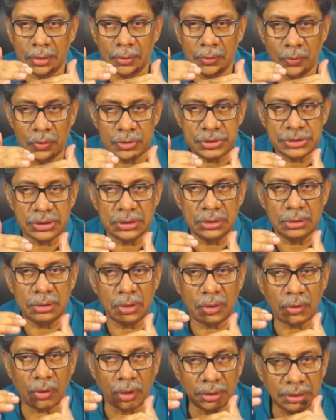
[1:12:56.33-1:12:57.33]
ocean
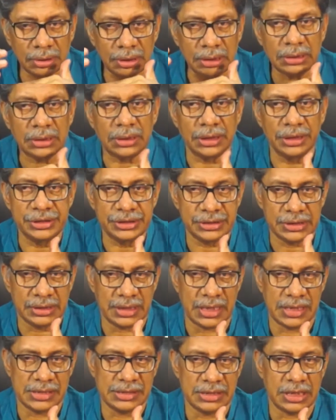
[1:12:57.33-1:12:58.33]
continent collision
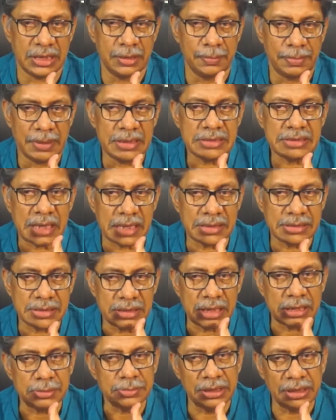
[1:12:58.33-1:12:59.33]
has taken place as
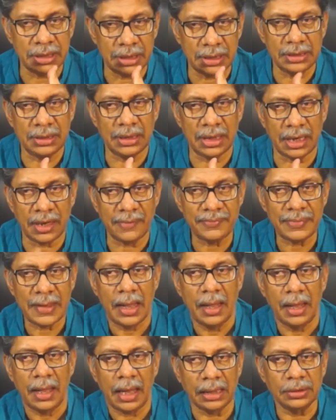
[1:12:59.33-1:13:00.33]
it has been in India,
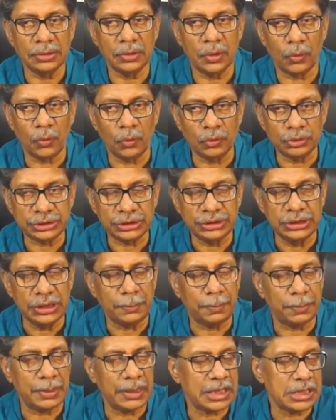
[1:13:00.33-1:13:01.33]
and the
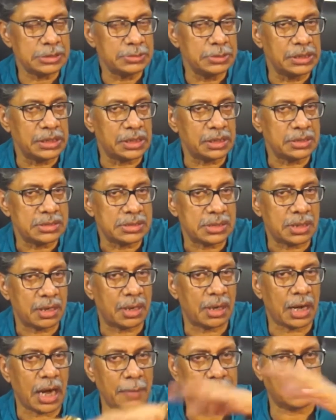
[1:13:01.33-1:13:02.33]
oceanic plate has been
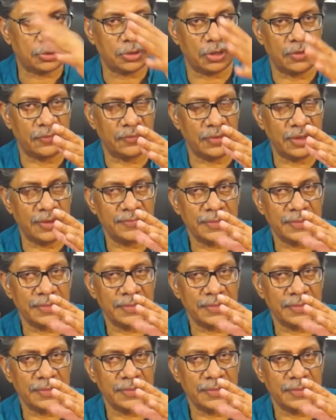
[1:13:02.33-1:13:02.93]
scraped off,